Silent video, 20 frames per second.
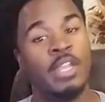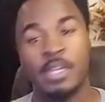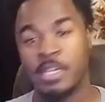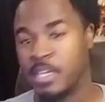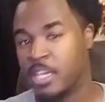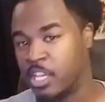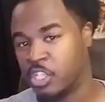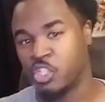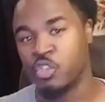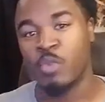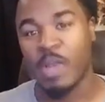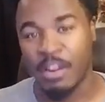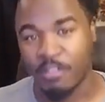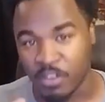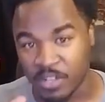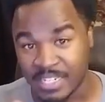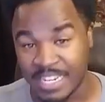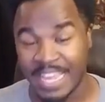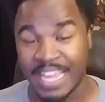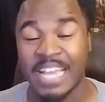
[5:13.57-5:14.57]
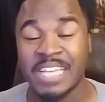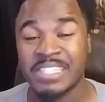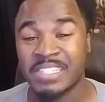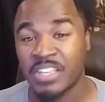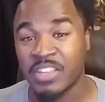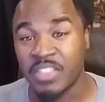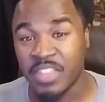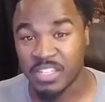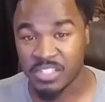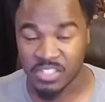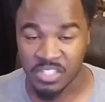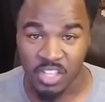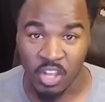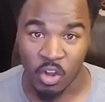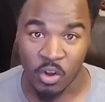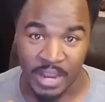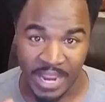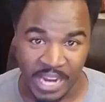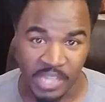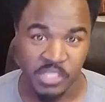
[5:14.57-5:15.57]
Did you ever dance to this
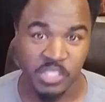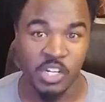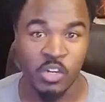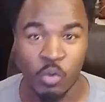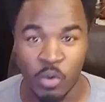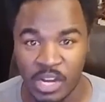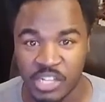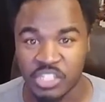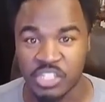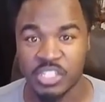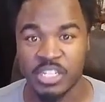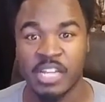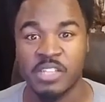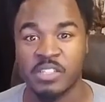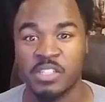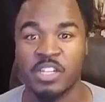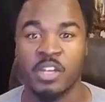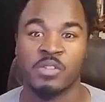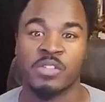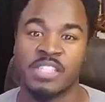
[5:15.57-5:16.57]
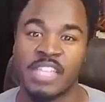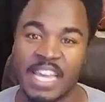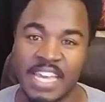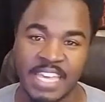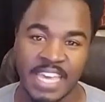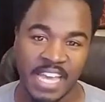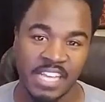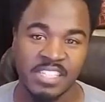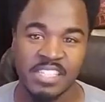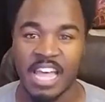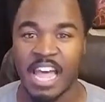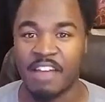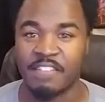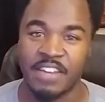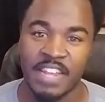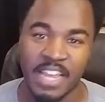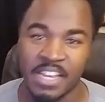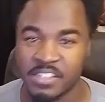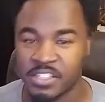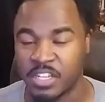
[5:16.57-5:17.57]
song? Answer the question, yes or no. Say, yes, I've
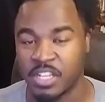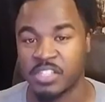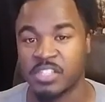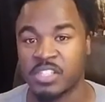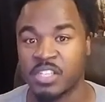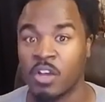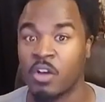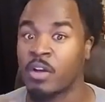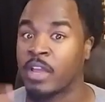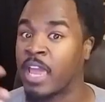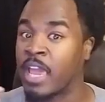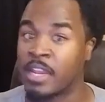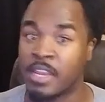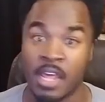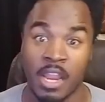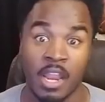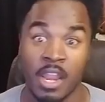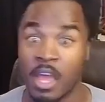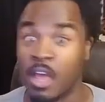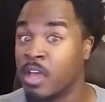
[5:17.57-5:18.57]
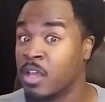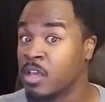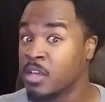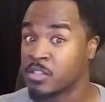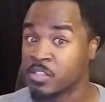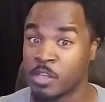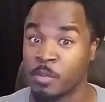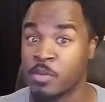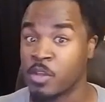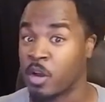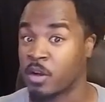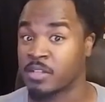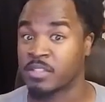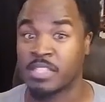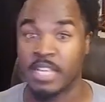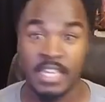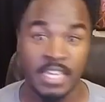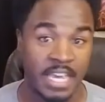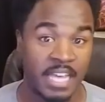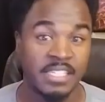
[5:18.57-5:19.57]
danced to this song and da-da-da. Some of y'all can
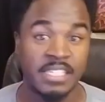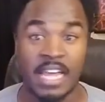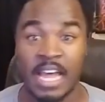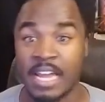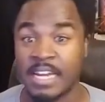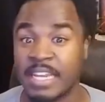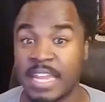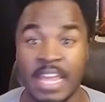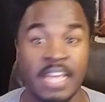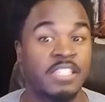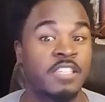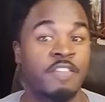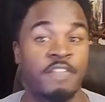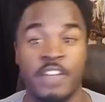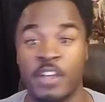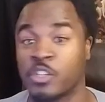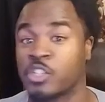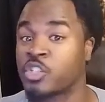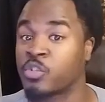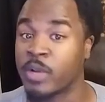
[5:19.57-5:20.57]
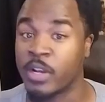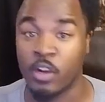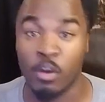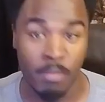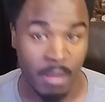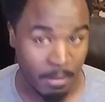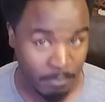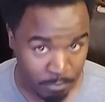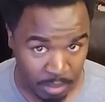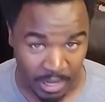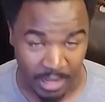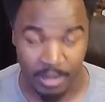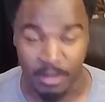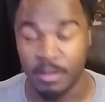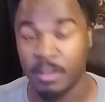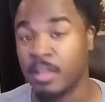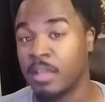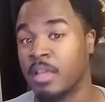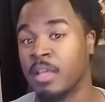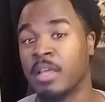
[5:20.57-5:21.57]
say, yes, I danced and fell straight on my butt.
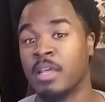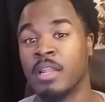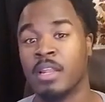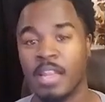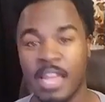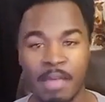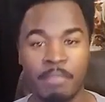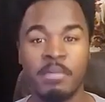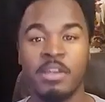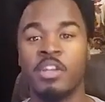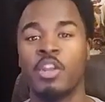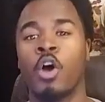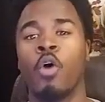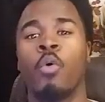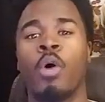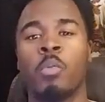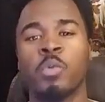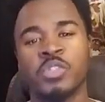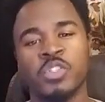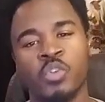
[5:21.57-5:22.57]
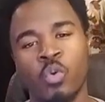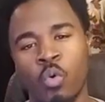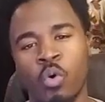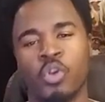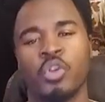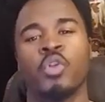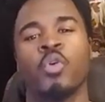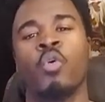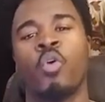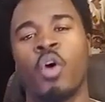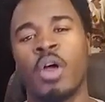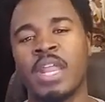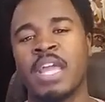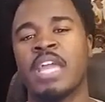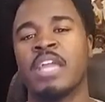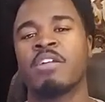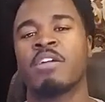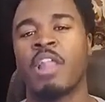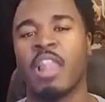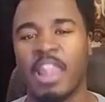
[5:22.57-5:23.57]
Let me know what was going on
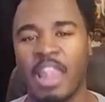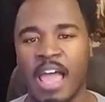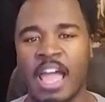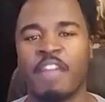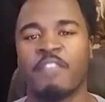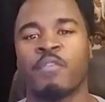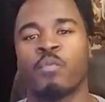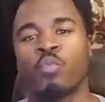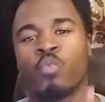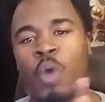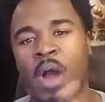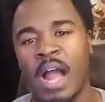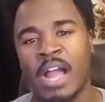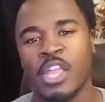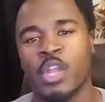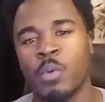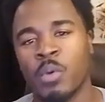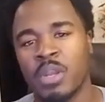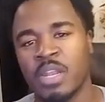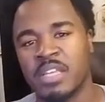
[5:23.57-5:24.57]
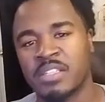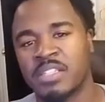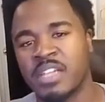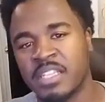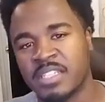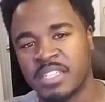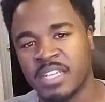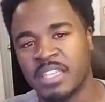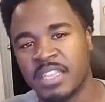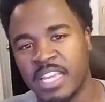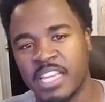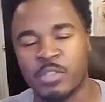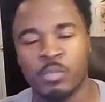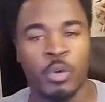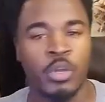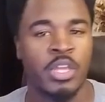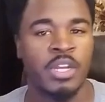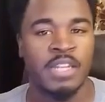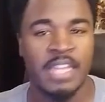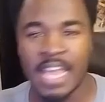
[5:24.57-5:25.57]
in your life while you were listening to this.
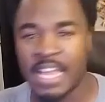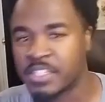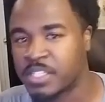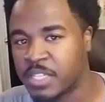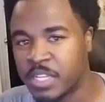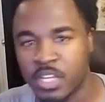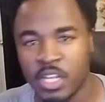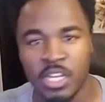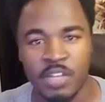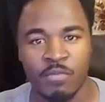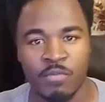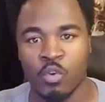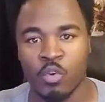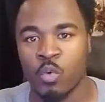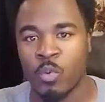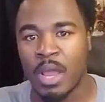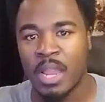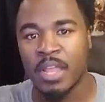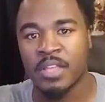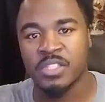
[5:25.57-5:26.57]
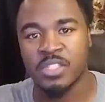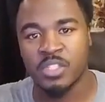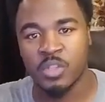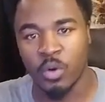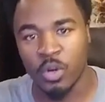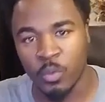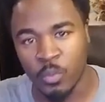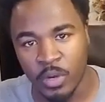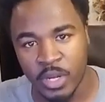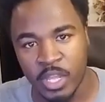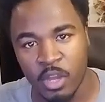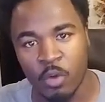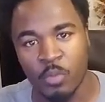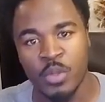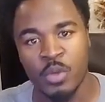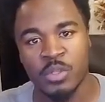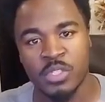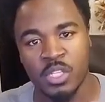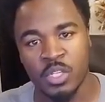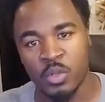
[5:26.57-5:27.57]
Were you dancing in your living room while listening to on the radio when
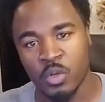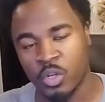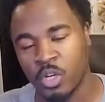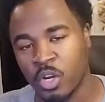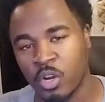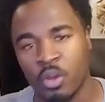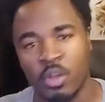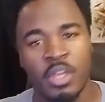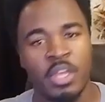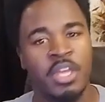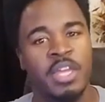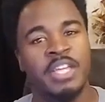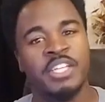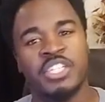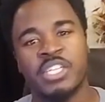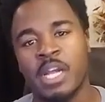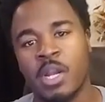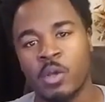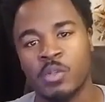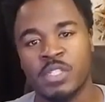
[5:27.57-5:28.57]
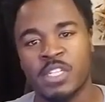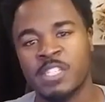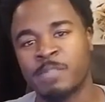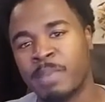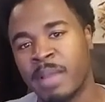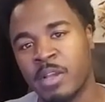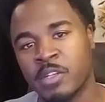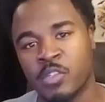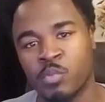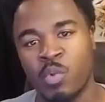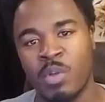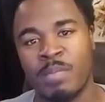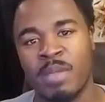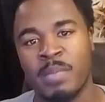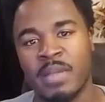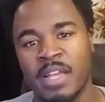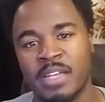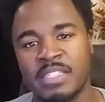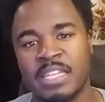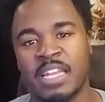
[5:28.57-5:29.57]
you was a little girl? Share those experiences with me
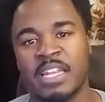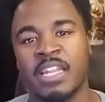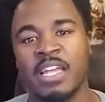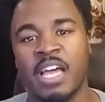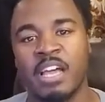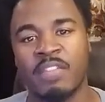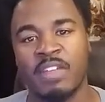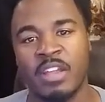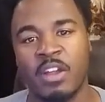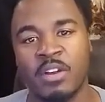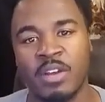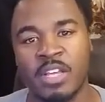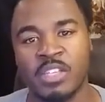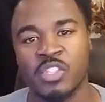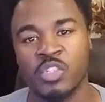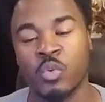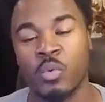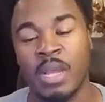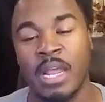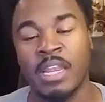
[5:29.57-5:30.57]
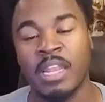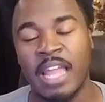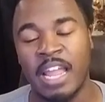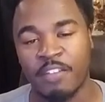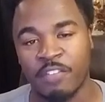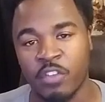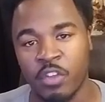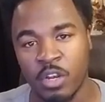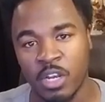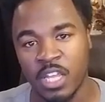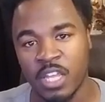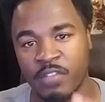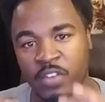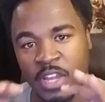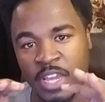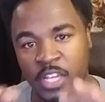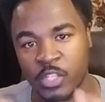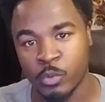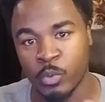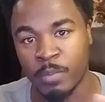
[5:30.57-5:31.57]
because I love hearing that story. I like for you to leave your
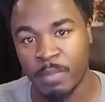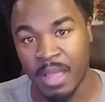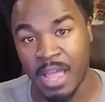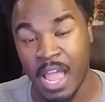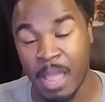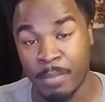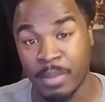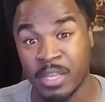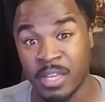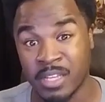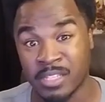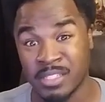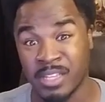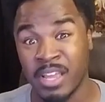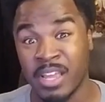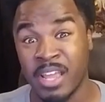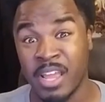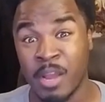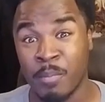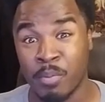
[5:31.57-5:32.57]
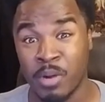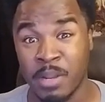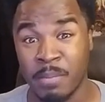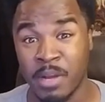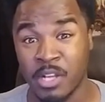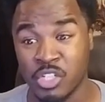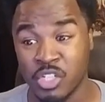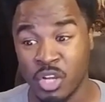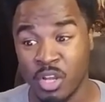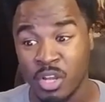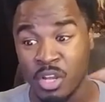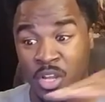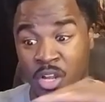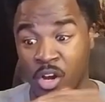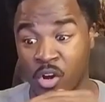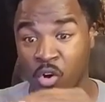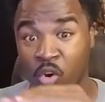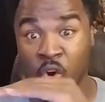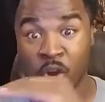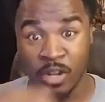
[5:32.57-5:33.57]
history behind because pretty much
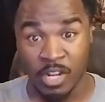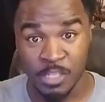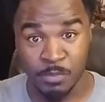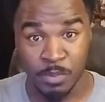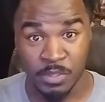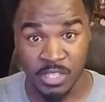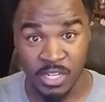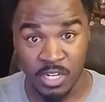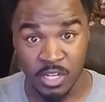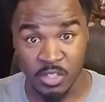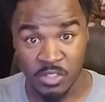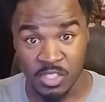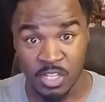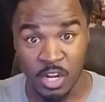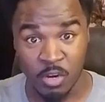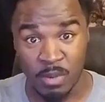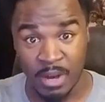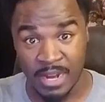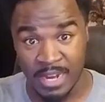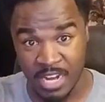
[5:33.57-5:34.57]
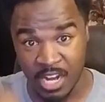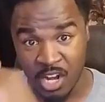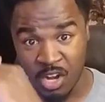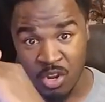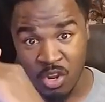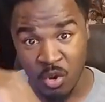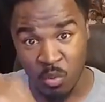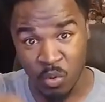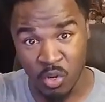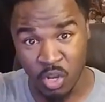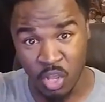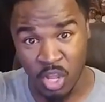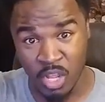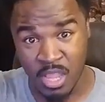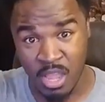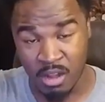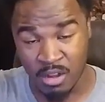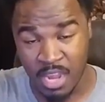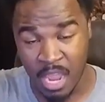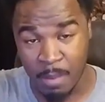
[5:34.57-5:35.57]
on this particular song right here, with all
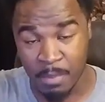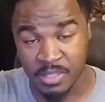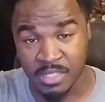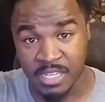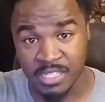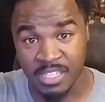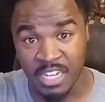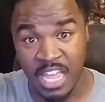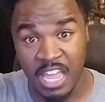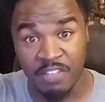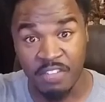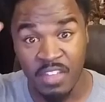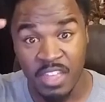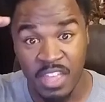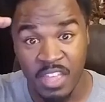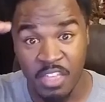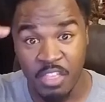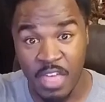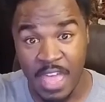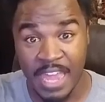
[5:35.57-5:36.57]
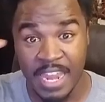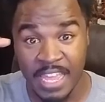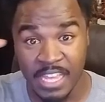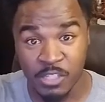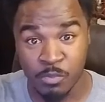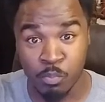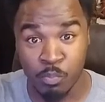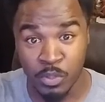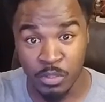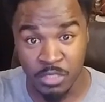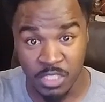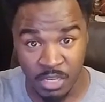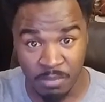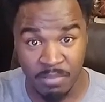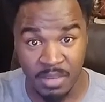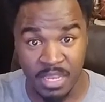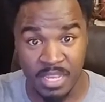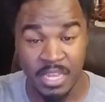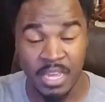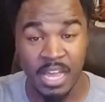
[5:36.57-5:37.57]
y'all comments that's left, that is to
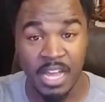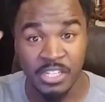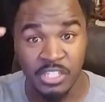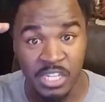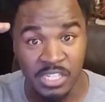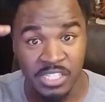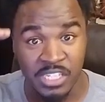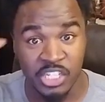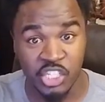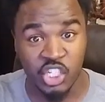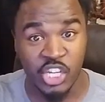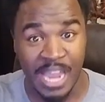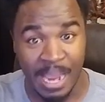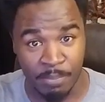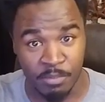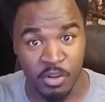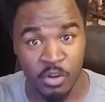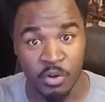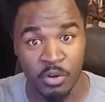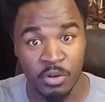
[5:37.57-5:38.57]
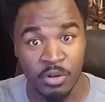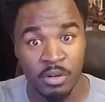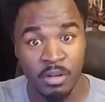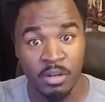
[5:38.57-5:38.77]
me just a chapter